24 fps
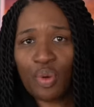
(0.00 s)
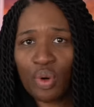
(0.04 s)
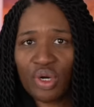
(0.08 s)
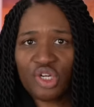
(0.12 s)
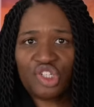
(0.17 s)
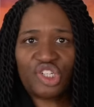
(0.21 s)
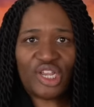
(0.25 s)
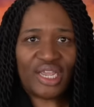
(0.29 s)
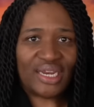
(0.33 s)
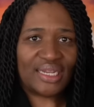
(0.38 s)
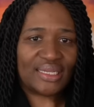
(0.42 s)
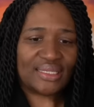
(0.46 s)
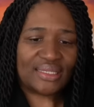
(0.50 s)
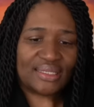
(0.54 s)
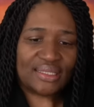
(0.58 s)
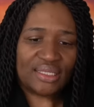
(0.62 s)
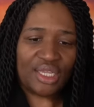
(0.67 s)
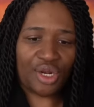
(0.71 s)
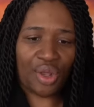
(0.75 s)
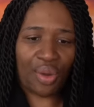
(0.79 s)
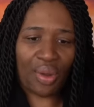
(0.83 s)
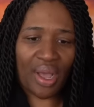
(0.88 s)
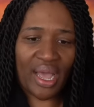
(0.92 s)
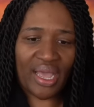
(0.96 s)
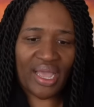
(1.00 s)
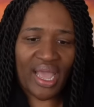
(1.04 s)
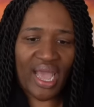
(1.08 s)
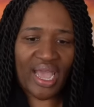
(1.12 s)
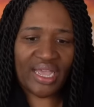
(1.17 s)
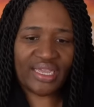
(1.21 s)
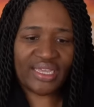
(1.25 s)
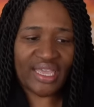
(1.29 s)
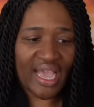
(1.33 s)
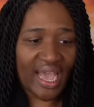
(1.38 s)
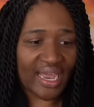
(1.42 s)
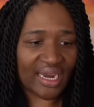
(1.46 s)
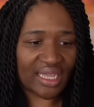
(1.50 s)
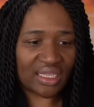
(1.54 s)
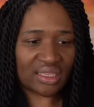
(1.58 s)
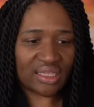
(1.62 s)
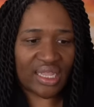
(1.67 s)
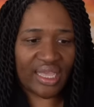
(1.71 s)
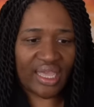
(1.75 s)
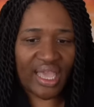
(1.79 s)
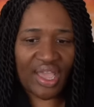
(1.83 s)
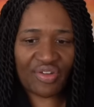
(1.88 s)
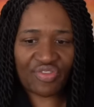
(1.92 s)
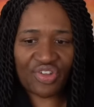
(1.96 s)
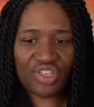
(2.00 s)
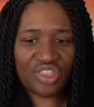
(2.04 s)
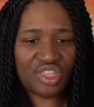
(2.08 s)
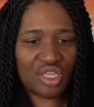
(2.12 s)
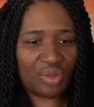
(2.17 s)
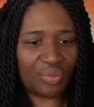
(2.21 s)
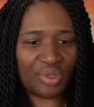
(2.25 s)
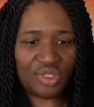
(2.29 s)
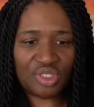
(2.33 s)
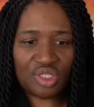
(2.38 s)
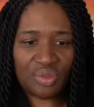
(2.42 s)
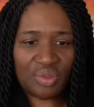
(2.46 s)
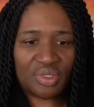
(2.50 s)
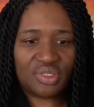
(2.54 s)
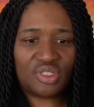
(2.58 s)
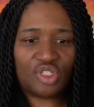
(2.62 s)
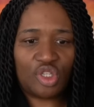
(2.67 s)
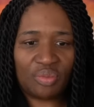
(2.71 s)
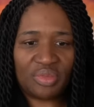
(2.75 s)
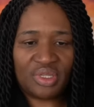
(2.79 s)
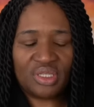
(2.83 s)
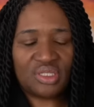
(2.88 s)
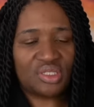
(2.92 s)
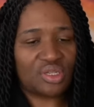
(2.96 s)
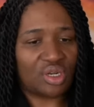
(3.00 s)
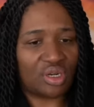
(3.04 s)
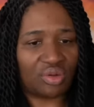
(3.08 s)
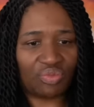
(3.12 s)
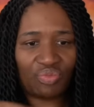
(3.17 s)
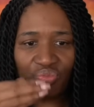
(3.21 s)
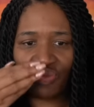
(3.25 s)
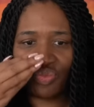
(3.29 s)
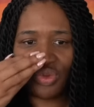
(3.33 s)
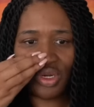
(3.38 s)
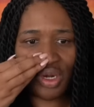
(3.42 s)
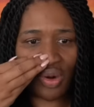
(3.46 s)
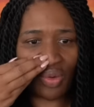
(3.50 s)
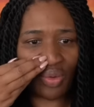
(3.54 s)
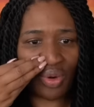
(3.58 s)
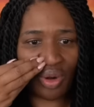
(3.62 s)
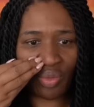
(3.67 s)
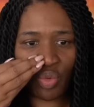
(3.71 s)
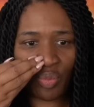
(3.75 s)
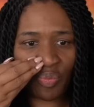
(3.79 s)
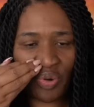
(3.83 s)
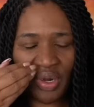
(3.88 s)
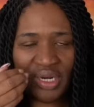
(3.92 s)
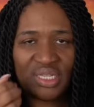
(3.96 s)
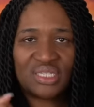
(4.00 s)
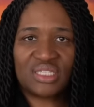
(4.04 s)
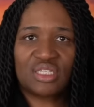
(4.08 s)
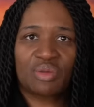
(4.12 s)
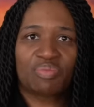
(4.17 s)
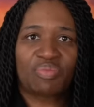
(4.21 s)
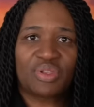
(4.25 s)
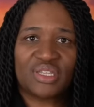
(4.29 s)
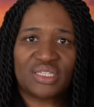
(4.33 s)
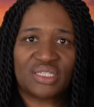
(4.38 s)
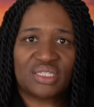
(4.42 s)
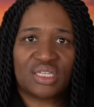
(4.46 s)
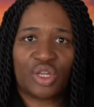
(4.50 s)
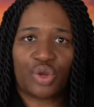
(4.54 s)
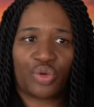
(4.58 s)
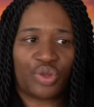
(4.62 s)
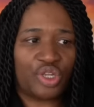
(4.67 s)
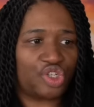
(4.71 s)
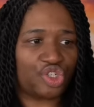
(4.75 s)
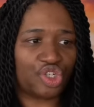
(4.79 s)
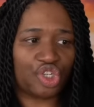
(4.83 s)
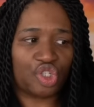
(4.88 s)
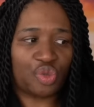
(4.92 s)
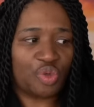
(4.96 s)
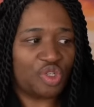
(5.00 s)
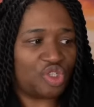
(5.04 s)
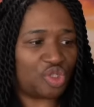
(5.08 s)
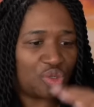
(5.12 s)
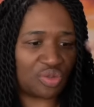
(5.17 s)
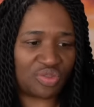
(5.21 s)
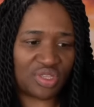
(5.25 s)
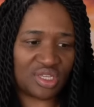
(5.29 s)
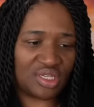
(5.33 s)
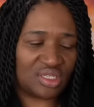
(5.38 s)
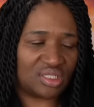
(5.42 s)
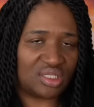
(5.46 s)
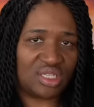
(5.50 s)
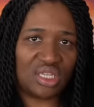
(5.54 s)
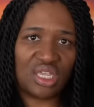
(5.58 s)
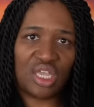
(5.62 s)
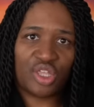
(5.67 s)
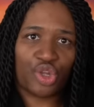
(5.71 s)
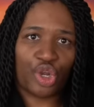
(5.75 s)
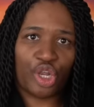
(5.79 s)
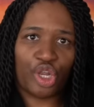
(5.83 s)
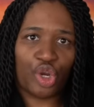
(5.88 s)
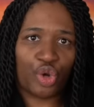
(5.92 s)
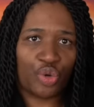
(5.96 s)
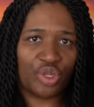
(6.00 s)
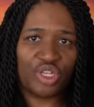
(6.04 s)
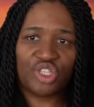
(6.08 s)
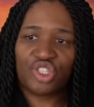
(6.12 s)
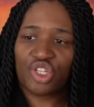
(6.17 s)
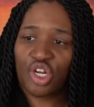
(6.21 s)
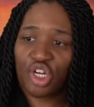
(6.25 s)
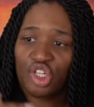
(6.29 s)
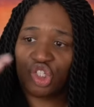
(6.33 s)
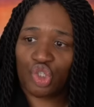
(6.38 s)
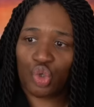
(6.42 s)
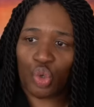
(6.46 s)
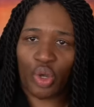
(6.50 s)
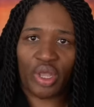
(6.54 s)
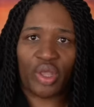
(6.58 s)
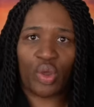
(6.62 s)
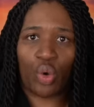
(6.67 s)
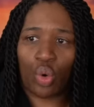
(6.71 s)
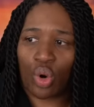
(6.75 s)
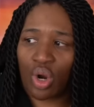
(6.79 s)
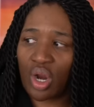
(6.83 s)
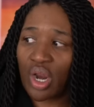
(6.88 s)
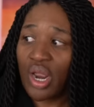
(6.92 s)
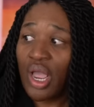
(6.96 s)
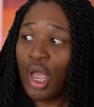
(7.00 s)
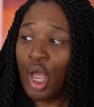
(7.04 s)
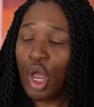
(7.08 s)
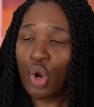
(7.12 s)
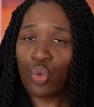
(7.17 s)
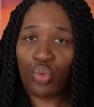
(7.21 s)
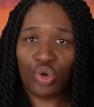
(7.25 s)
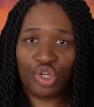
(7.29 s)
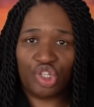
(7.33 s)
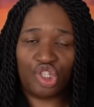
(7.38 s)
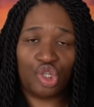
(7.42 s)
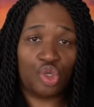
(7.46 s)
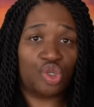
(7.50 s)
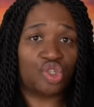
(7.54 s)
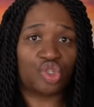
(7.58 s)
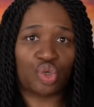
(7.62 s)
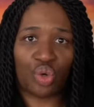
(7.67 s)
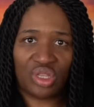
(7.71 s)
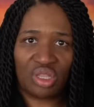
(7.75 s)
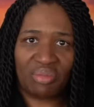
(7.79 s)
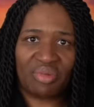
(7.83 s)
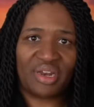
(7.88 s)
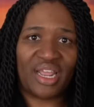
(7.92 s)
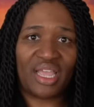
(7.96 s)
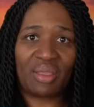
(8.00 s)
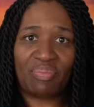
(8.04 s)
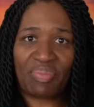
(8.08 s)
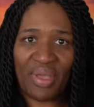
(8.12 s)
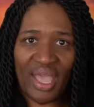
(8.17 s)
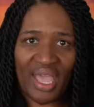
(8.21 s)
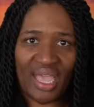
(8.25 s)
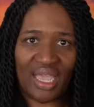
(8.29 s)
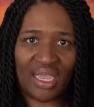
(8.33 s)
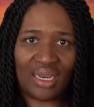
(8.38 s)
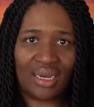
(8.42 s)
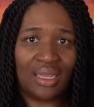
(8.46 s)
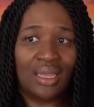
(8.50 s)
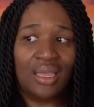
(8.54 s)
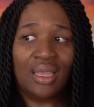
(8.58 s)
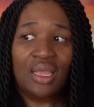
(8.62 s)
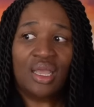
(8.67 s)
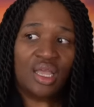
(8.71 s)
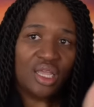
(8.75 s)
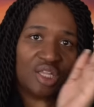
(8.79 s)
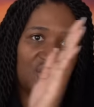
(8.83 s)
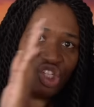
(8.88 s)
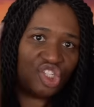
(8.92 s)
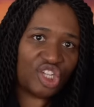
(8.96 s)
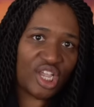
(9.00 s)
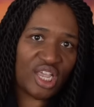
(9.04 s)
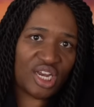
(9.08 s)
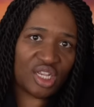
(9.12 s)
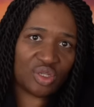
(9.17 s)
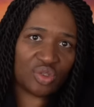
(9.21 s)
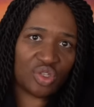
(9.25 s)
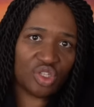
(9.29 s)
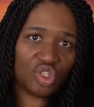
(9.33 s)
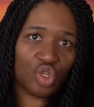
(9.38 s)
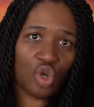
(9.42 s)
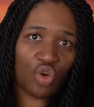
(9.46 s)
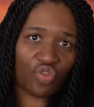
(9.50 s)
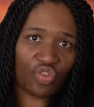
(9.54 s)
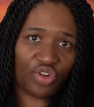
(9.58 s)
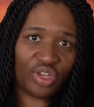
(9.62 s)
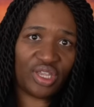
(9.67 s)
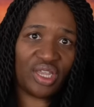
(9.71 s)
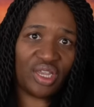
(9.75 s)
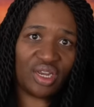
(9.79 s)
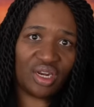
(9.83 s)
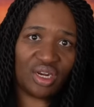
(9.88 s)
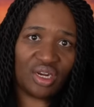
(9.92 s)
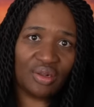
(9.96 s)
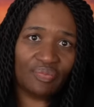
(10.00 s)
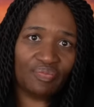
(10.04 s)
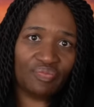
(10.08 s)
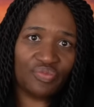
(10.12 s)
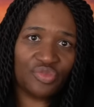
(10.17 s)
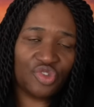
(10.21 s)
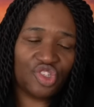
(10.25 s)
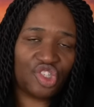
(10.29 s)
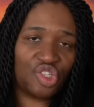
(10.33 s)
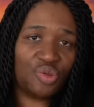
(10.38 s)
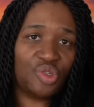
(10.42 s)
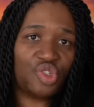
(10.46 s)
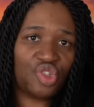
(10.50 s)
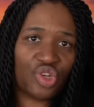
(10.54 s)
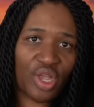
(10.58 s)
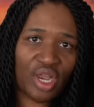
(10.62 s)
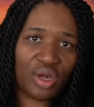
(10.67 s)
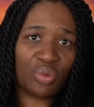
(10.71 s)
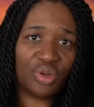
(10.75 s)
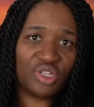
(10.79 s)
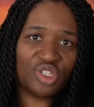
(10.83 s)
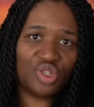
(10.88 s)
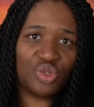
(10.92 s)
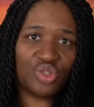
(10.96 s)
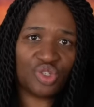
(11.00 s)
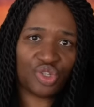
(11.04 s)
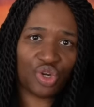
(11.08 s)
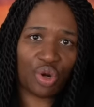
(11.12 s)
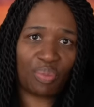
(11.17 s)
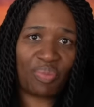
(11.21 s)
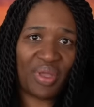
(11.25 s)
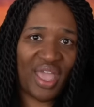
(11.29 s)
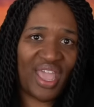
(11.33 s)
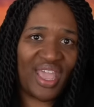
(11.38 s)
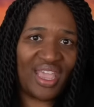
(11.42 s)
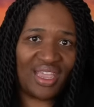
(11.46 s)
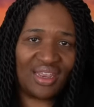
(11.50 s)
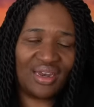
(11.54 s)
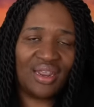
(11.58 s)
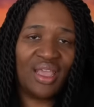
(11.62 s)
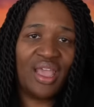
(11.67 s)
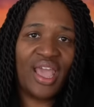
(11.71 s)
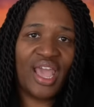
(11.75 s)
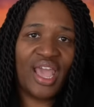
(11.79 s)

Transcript: poor Jadis, you know, I, I get it. Like everything we do as humans, you know, we're, we're pretty simplistic creatures. We do things to either increase our joy or reduce or eliminate pain. Jadis was over here. She was trying to reduce her pain,